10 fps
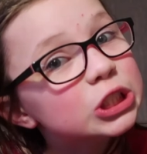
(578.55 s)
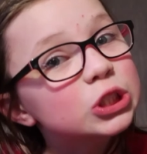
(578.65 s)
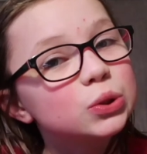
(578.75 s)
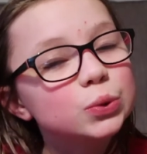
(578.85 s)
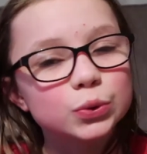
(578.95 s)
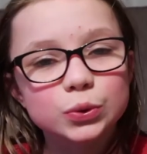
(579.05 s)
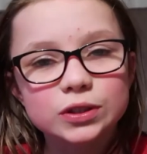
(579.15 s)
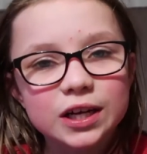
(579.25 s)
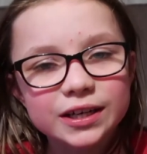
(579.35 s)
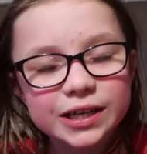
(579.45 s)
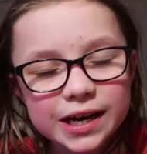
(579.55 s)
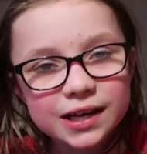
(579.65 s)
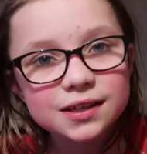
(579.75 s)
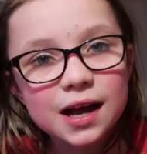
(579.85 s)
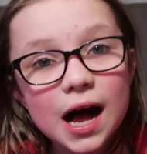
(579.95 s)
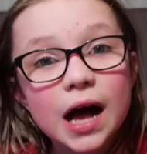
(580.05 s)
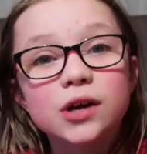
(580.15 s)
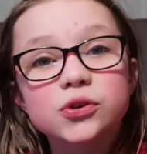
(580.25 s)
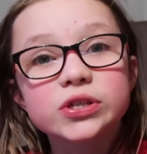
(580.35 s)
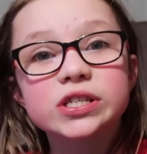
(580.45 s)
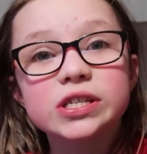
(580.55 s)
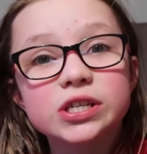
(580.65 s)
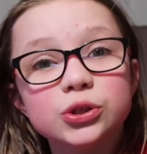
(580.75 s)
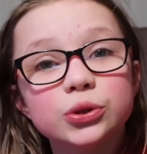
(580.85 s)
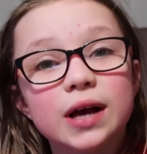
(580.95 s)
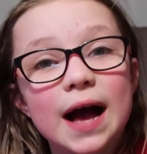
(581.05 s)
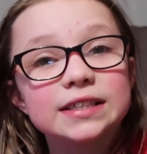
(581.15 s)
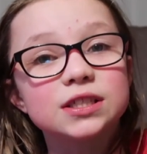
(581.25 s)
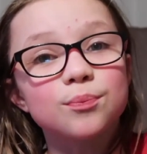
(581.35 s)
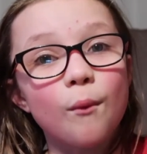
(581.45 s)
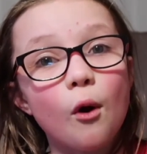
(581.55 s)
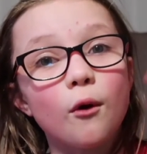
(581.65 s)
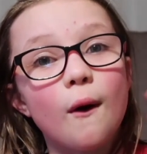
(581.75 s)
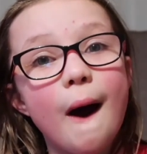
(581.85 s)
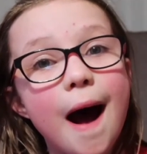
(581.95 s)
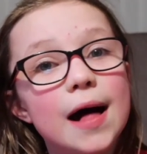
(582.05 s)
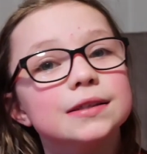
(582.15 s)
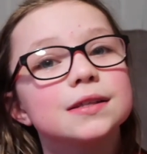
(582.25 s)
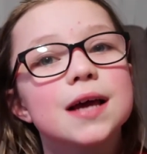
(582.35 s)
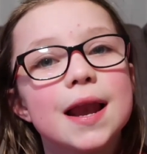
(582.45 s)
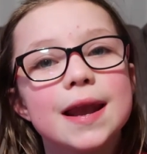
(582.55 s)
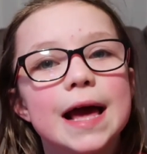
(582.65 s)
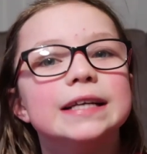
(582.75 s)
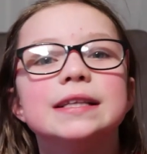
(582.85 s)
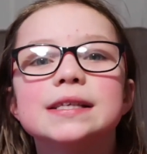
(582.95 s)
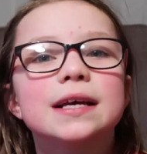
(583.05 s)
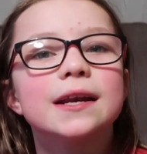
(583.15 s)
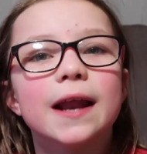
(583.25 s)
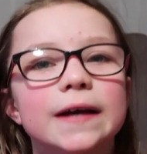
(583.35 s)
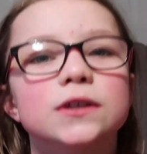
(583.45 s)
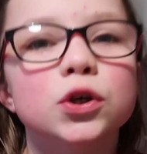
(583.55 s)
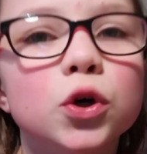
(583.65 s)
So, yeah, I'll see you guys tomorrow and night.